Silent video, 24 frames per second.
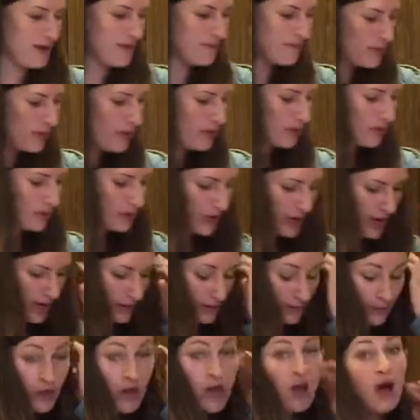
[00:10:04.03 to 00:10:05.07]
They both
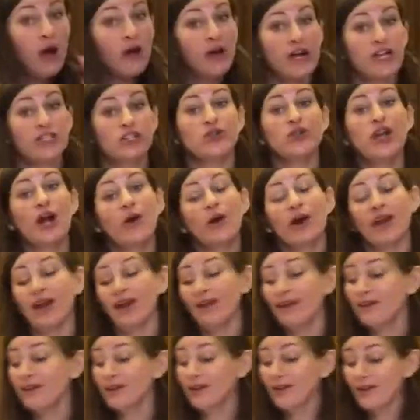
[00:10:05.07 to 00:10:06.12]
work. Okay, so now
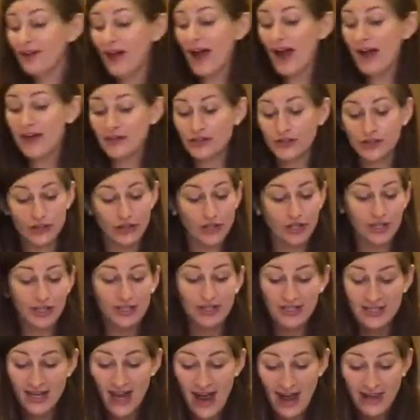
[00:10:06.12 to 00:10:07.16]
in class, you're
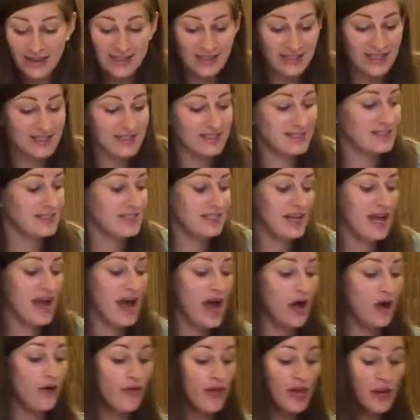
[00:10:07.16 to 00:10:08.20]
gonna test and see
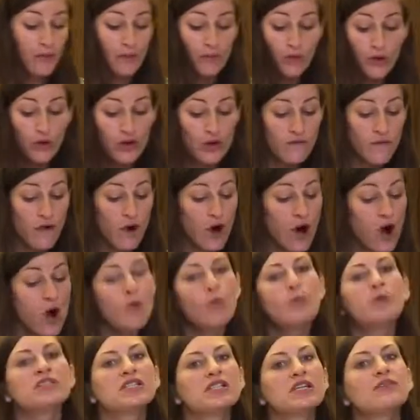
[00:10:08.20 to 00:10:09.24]
how they move
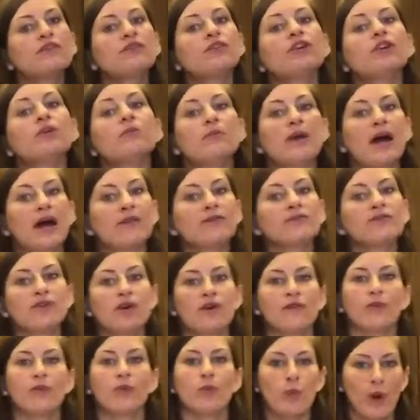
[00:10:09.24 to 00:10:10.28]
with different amounts
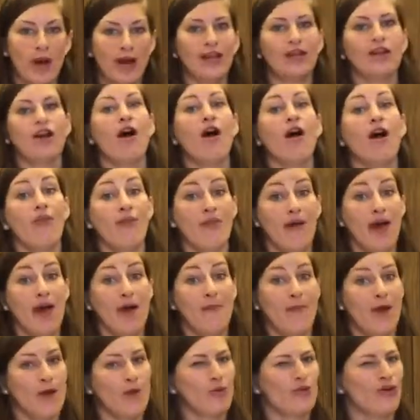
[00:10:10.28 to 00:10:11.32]
of weight on
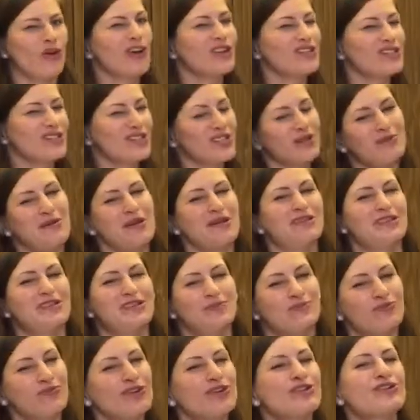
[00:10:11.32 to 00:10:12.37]
them. And we're also gonna make
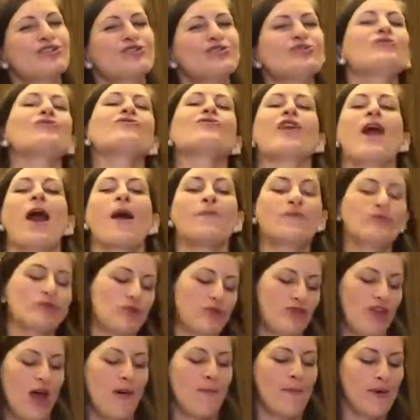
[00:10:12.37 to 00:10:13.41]
these pretty cool ramps
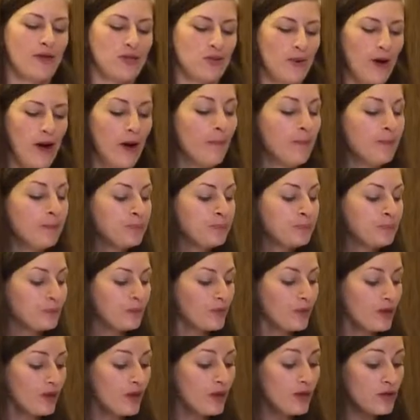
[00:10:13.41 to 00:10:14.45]
with them as well.
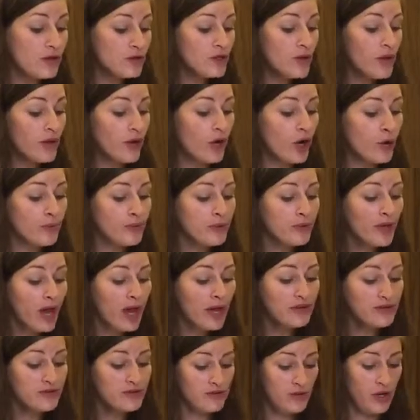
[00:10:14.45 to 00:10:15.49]
So I hope you
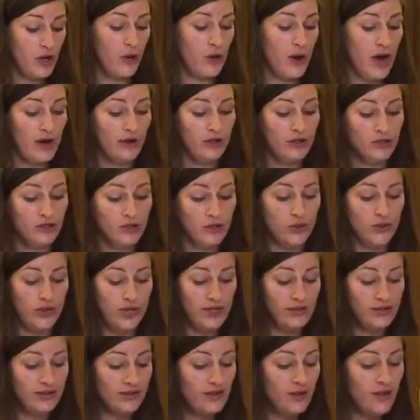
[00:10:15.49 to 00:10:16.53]
guys know how to do
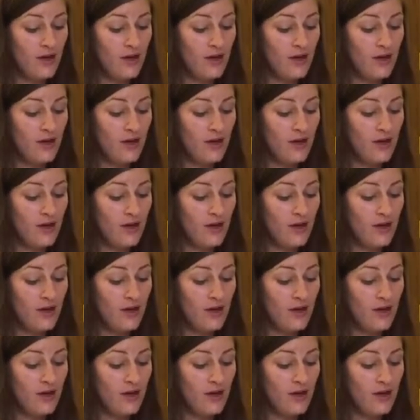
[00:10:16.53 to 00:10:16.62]
this.